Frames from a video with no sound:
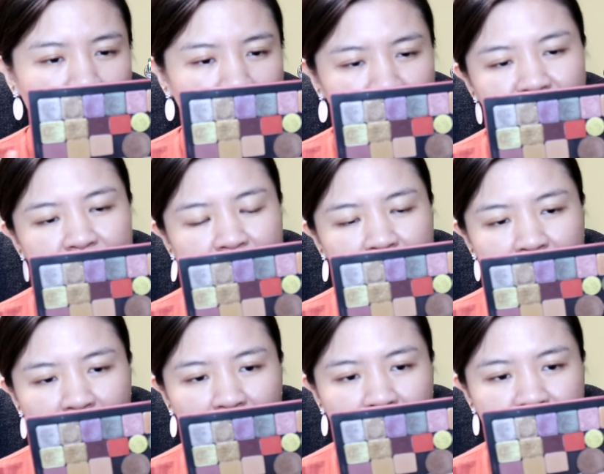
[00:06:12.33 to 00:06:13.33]
actually
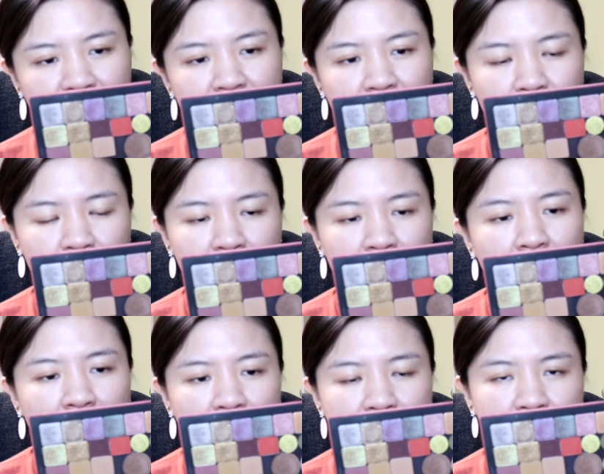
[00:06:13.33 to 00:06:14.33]
loved them a
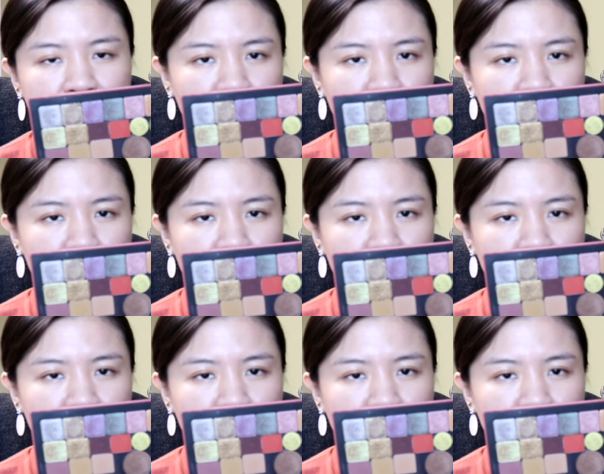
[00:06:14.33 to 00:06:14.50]
lot